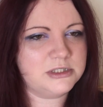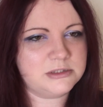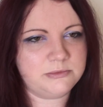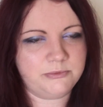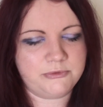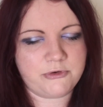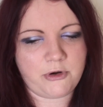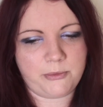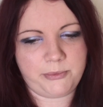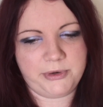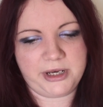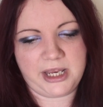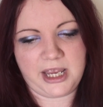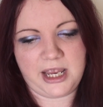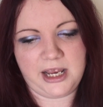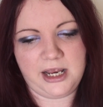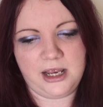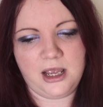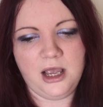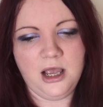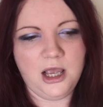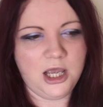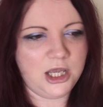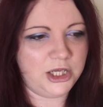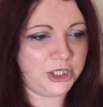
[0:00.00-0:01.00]
to propagate
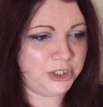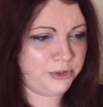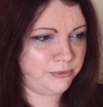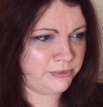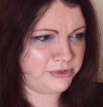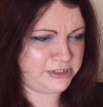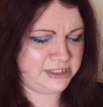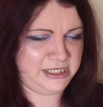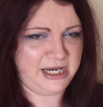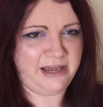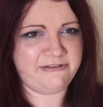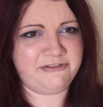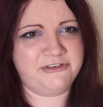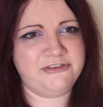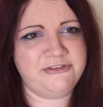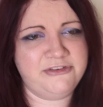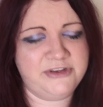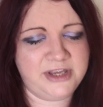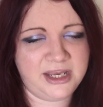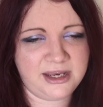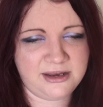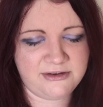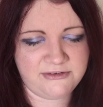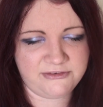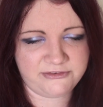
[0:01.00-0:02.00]
you must never
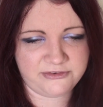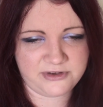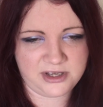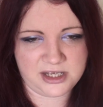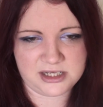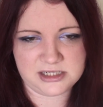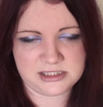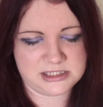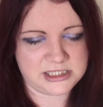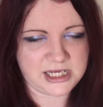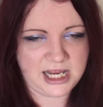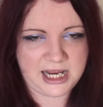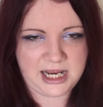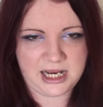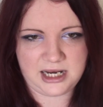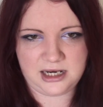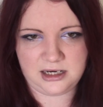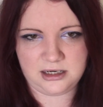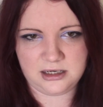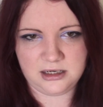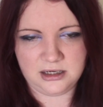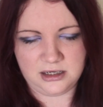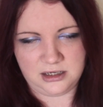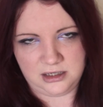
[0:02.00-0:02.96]
forgive as a